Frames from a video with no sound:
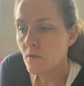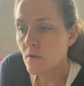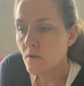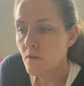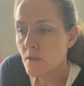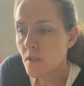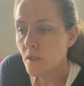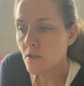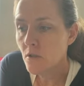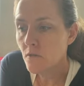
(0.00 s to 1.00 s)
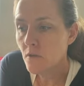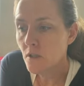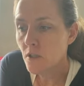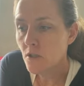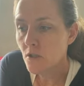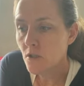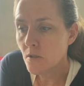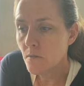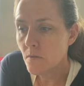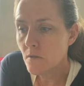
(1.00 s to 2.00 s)
there are stages of
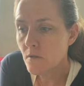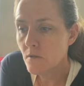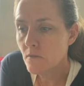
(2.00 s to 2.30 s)
relationships.